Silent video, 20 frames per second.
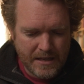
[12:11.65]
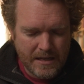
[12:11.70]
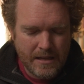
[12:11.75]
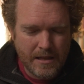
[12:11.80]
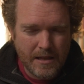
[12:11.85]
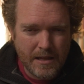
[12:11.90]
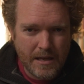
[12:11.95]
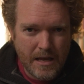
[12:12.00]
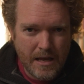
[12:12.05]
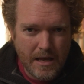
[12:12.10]

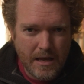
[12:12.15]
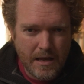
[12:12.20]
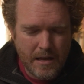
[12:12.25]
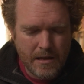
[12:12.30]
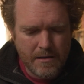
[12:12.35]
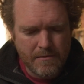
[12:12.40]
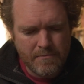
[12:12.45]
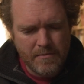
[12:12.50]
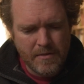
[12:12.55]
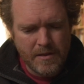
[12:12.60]
The
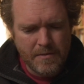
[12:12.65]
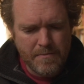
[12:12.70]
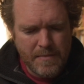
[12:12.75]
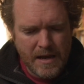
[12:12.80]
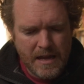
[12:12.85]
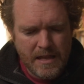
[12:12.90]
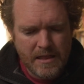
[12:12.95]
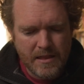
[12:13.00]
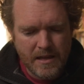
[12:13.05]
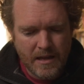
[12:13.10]

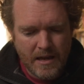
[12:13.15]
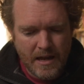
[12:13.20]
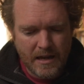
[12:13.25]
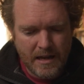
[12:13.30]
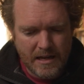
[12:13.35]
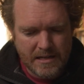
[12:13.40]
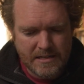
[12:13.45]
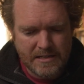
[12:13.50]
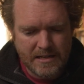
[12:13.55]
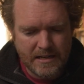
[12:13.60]
main thing, I
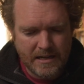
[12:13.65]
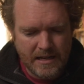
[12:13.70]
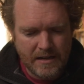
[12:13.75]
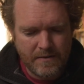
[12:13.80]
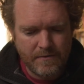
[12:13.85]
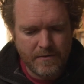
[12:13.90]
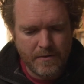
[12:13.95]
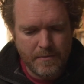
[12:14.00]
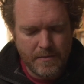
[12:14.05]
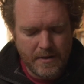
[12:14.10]
guess, to get
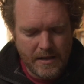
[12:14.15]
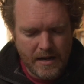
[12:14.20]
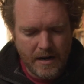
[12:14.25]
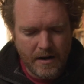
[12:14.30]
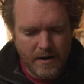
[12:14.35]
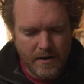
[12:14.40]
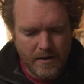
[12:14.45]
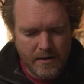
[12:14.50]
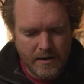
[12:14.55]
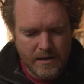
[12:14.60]
from
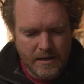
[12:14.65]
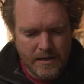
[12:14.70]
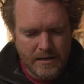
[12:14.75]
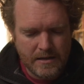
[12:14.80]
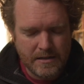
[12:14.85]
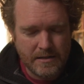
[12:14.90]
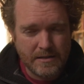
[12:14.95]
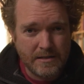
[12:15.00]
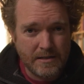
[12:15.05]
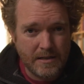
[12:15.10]
there
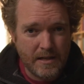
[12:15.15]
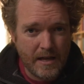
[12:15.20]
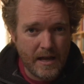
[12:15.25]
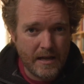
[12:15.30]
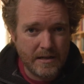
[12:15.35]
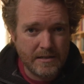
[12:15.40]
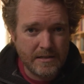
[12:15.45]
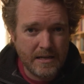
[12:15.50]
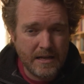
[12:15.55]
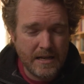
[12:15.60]
is
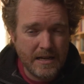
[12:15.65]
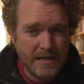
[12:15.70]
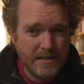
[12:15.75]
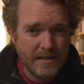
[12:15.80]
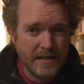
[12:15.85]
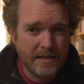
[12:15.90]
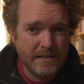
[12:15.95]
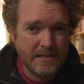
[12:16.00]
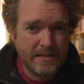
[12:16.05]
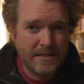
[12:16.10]
that he
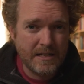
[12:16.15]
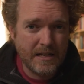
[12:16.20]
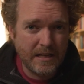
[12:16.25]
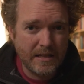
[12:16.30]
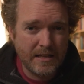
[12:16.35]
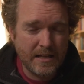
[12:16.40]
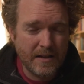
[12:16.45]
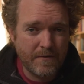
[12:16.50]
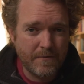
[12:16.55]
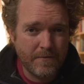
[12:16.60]
does
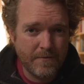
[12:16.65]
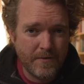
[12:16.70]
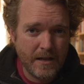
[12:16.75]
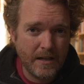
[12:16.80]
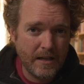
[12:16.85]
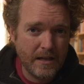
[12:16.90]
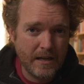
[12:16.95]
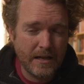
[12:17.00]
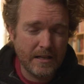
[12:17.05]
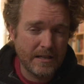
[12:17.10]
think that
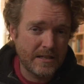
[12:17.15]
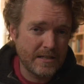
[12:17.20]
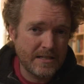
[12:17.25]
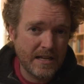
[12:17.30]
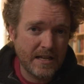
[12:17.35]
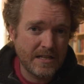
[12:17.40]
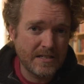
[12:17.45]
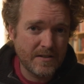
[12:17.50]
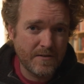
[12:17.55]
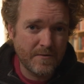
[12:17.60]
feeling in the
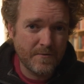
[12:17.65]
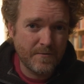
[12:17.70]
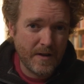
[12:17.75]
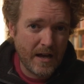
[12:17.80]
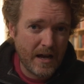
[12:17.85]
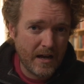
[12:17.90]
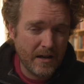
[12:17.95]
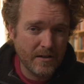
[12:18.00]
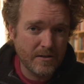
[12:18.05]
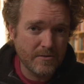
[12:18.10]
sense of
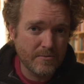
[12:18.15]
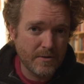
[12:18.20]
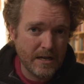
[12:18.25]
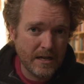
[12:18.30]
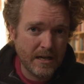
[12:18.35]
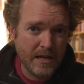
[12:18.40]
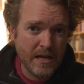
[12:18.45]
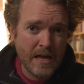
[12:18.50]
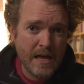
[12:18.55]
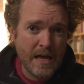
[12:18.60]

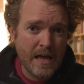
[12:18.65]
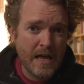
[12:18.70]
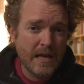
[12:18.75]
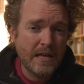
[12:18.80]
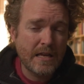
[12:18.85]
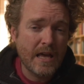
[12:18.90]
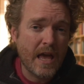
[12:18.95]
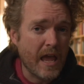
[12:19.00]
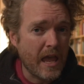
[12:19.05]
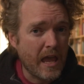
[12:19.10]
valuing
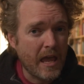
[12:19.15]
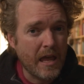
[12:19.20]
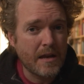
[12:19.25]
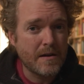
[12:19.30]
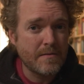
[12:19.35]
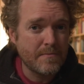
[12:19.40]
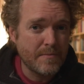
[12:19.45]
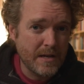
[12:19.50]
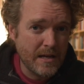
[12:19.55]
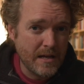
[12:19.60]

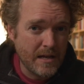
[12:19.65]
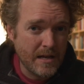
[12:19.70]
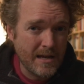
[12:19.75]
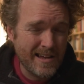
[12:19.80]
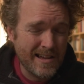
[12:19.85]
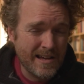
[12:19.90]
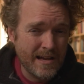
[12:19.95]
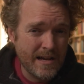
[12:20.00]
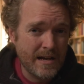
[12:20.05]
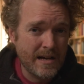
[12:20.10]
can
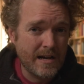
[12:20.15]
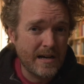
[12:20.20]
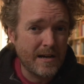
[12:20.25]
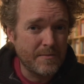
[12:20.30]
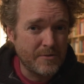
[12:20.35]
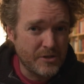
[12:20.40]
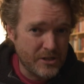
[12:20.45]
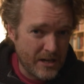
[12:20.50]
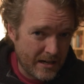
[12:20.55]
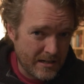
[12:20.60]
be
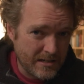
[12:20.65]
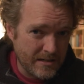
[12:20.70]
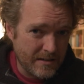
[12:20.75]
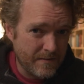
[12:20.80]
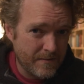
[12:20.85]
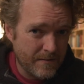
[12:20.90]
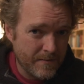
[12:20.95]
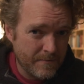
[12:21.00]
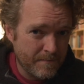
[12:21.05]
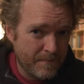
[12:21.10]

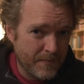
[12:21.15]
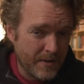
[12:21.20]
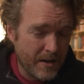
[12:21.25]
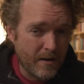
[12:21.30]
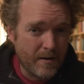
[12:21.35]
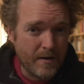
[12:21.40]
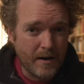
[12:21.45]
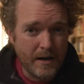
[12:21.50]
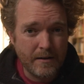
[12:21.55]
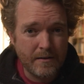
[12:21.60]
objective.
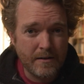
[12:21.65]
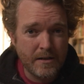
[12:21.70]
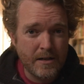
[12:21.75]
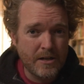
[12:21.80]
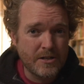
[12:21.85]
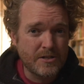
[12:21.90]
All right.